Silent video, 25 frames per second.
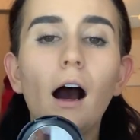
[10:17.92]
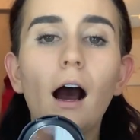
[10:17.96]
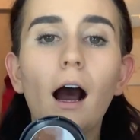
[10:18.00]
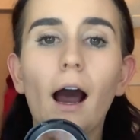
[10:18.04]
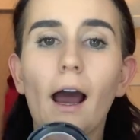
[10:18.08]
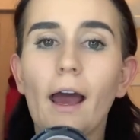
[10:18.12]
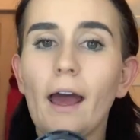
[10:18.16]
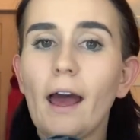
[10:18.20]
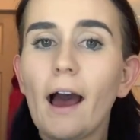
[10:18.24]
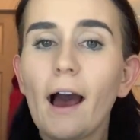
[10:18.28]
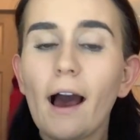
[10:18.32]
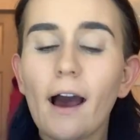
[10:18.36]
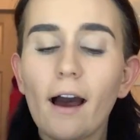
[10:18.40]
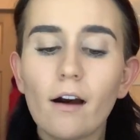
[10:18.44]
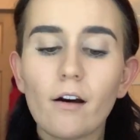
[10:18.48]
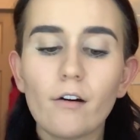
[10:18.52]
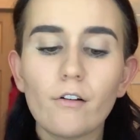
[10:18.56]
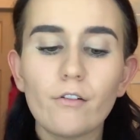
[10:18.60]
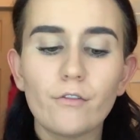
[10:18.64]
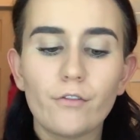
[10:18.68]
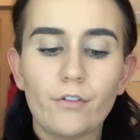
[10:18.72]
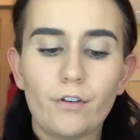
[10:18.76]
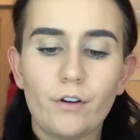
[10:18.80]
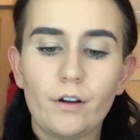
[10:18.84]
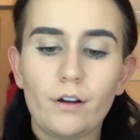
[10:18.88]
I
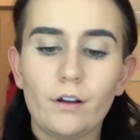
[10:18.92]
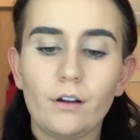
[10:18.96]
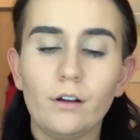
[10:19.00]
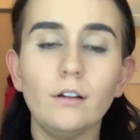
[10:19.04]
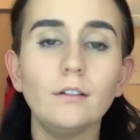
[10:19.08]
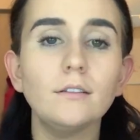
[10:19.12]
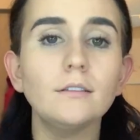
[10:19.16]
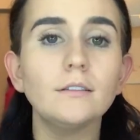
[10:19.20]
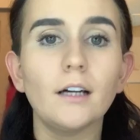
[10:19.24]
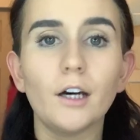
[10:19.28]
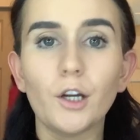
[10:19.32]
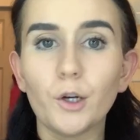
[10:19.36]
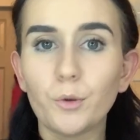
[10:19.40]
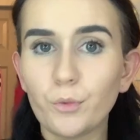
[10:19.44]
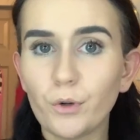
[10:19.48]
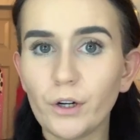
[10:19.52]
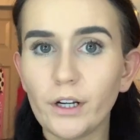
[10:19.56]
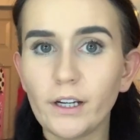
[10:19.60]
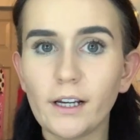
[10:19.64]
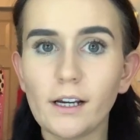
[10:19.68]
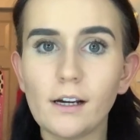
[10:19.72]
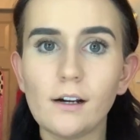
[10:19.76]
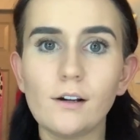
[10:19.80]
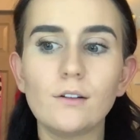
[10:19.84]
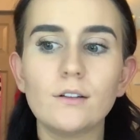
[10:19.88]
have a lot of
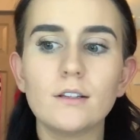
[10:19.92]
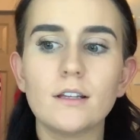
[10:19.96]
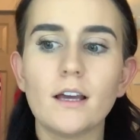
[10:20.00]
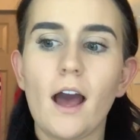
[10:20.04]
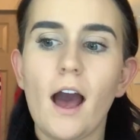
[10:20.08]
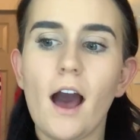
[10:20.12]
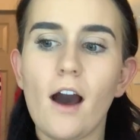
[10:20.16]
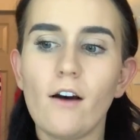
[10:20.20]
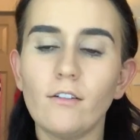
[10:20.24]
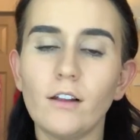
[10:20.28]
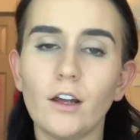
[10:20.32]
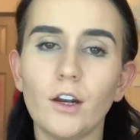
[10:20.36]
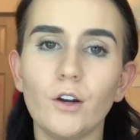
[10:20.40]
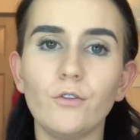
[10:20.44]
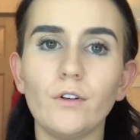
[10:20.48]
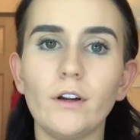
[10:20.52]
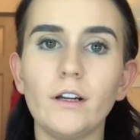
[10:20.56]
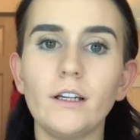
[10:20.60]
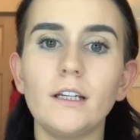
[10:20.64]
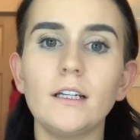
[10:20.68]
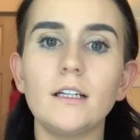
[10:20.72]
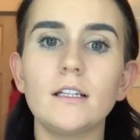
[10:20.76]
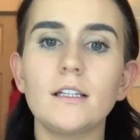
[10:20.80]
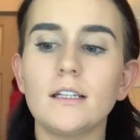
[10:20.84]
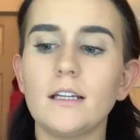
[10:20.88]
breakouts, I have a lot of
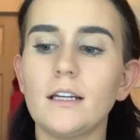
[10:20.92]
redness,